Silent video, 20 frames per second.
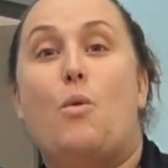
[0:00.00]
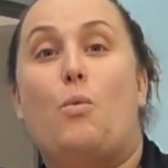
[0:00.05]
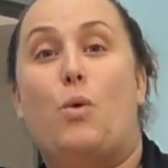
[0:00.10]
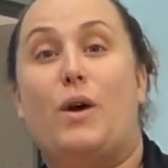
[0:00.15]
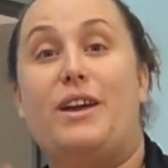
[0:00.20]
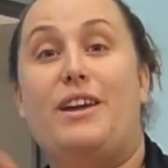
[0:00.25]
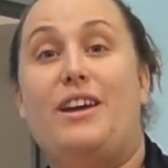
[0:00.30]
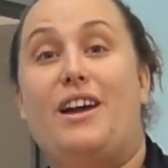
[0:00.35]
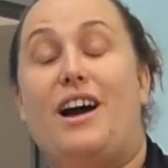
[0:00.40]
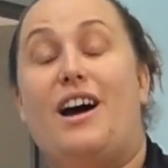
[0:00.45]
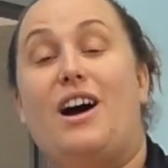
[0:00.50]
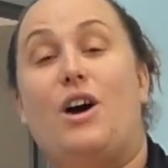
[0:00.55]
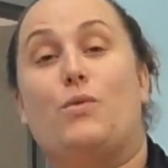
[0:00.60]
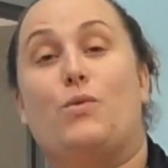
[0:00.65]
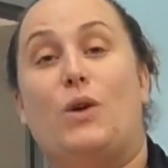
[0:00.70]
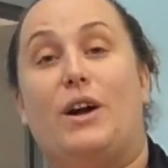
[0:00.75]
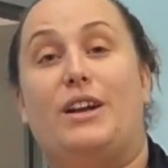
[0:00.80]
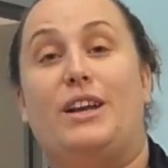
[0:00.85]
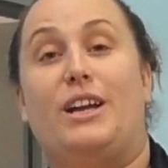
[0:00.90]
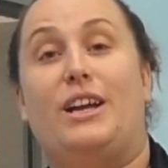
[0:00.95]
We are
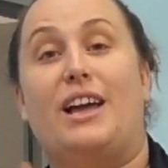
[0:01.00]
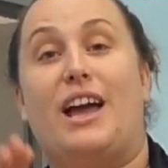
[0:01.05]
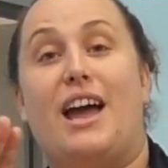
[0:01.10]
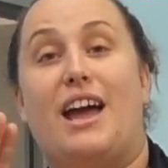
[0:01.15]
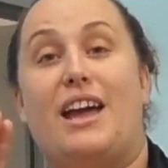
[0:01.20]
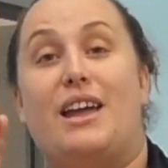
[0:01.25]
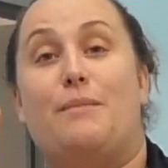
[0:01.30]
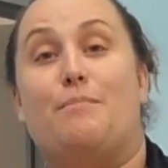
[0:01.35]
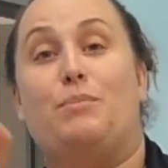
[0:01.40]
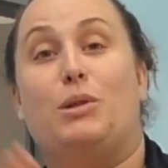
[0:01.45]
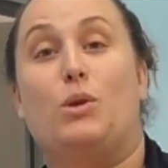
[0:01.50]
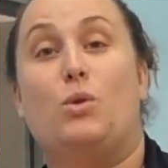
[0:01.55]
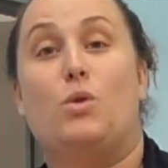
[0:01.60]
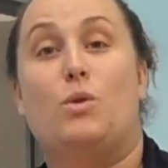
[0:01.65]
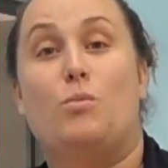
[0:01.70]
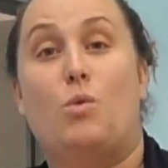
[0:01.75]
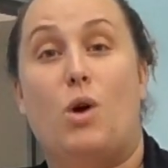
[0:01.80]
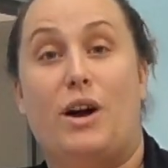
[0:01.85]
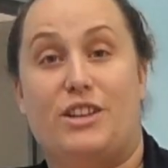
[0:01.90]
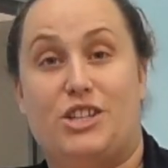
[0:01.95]
running a blue
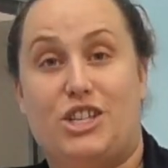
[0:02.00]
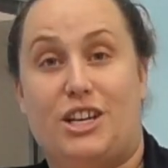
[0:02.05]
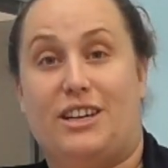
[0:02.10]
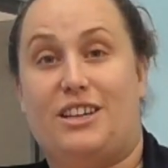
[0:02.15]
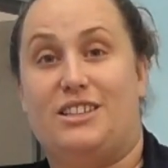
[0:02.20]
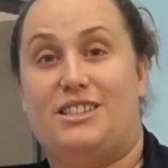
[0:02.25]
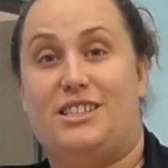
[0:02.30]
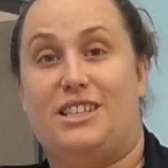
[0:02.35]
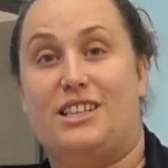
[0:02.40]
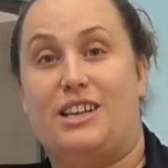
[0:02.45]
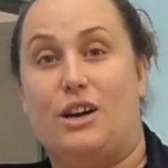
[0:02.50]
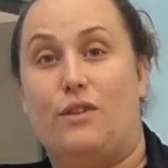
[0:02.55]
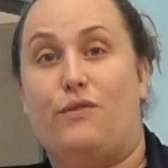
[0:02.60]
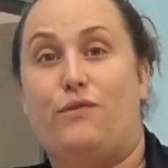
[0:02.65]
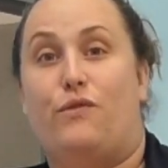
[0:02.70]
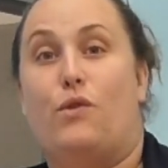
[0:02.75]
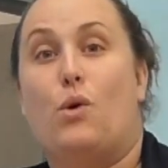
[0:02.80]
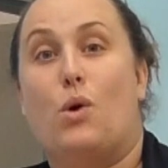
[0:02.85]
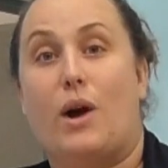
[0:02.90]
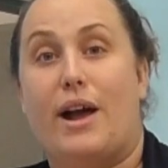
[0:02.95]
and white jacket dinner
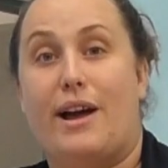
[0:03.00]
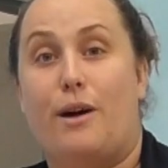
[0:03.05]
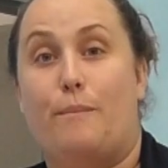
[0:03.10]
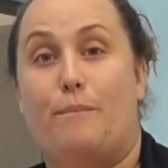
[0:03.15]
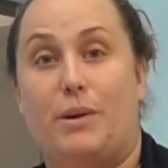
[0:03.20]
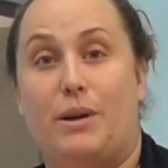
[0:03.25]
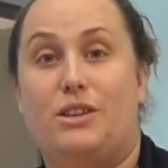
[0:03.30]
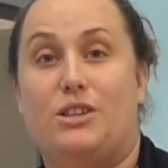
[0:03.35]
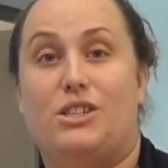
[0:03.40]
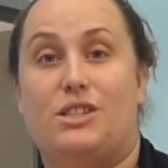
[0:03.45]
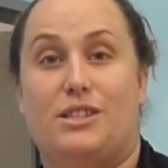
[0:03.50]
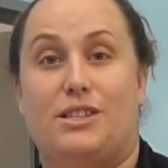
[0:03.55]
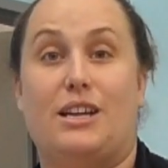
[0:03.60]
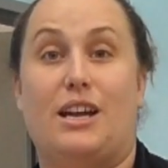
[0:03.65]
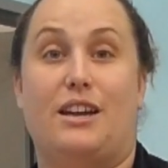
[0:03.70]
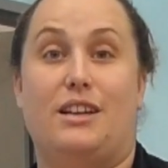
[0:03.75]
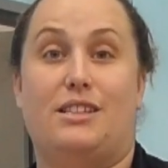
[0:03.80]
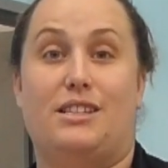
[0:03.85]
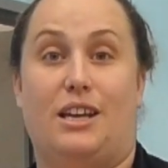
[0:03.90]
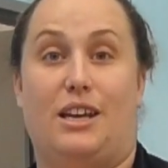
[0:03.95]
for our beach
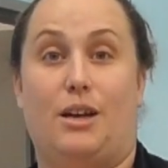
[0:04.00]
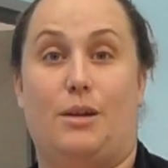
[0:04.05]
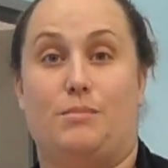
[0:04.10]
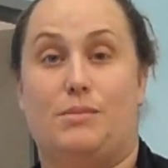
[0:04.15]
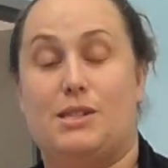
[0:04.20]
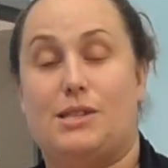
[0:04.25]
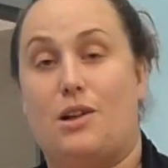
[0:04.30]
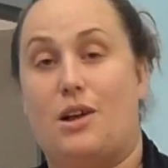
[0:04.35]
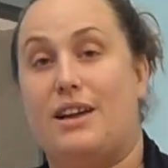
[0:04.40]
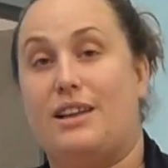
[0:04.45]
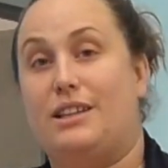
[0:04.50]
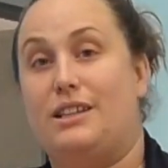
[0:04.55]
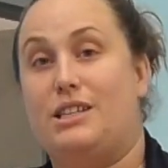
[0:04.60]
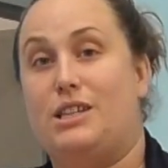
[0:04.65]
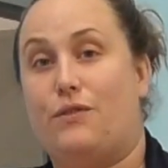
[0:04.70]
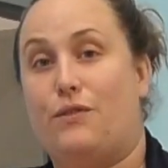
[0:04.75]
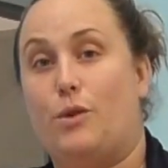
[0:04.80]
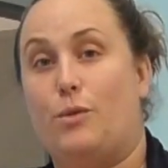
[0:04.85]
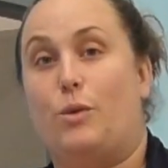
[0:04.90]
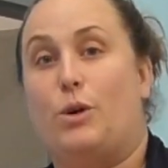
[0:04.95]
state team. Slightly
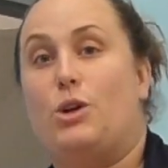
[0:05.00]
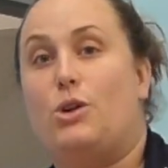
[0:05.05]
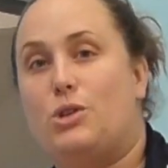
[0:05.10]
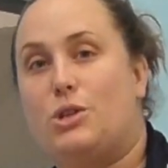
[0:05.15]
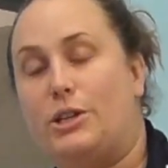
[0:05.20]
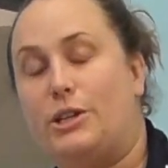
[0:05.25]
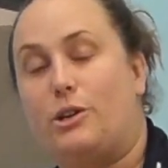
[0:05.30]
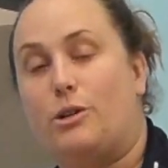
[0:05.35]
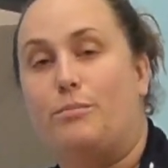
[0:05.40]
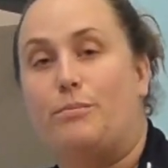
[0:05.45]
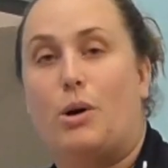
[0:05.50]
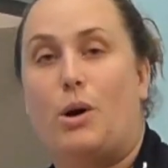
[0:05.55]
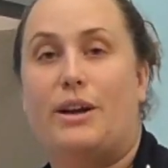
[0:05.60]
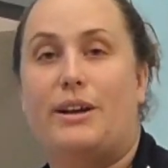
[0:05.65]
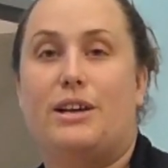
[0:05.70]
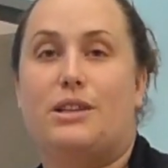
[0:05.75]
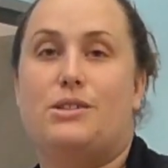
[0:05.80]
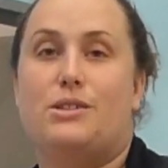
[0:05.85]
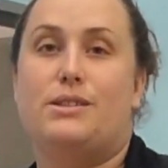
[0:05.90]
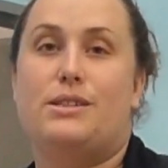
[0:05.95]
different. We usually
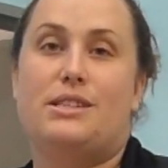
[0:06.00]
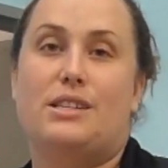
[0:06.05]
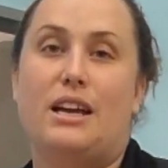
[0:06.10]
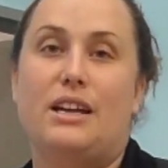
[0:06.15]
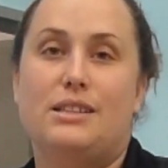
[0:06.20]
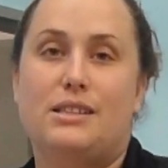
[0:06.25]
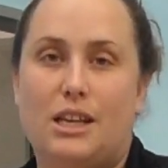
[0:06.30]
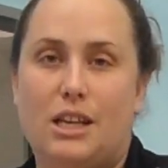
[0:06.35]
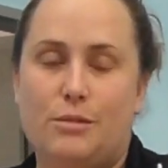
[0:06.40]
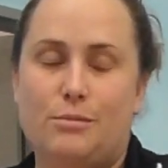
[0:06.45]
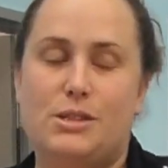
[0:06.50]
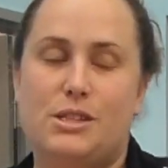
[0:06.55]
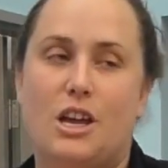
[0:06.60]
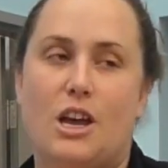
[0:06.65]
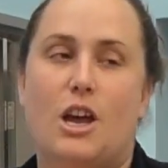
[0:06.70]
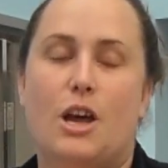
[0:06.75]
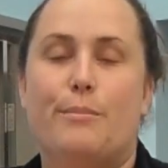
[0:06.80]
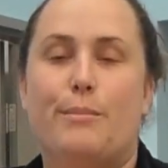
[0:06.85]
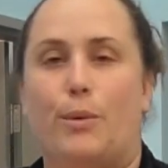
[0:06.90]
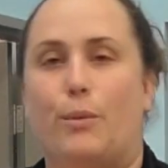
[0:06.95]
combine our two state teams,
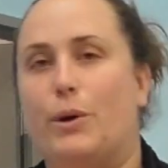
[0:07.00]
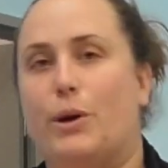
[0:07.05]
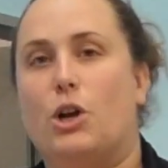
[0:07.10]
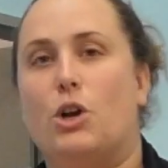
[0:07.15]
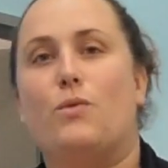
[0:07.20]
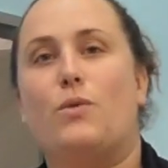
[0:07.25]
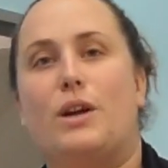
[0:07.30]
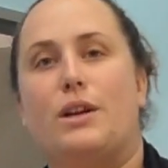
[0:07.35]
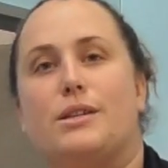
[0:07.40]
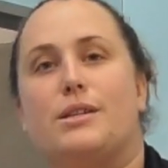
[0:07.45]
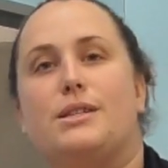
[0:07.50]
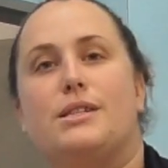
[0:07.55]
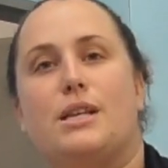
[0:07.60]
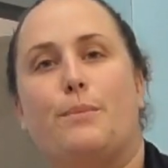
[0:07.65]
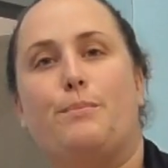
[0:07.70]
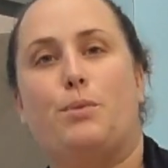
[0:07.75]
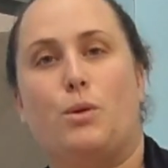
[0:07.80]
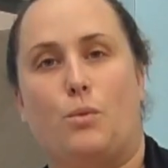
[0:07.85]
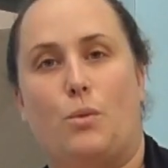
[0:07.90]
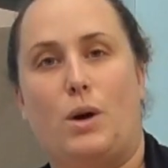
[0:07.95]
but we're going to run a
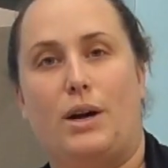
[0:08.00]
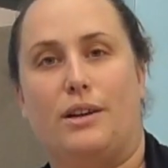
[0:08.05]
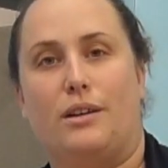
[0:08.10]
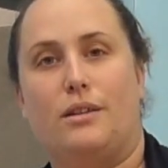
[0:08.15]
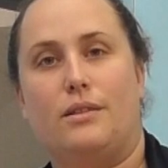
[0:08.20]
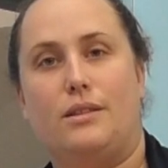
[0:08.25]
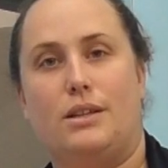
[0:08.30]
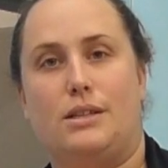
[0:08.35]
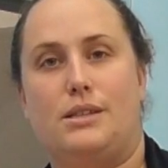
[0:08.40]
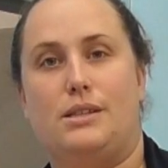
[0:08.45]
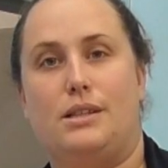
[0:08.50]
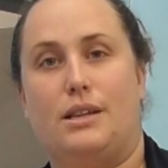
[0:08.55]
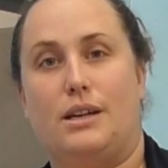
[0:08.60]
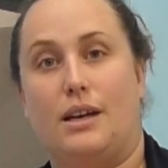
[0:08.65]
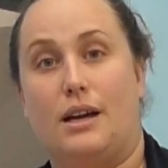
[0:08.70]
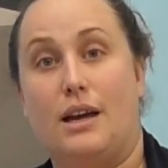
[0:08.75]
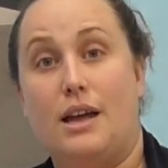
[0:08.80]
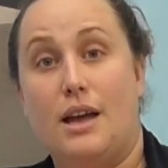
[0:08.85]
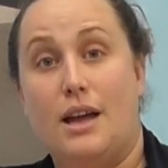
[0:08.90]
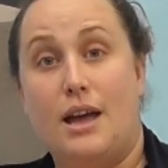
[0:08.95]
separate one this
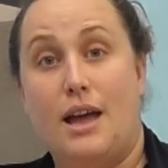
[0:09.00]
year.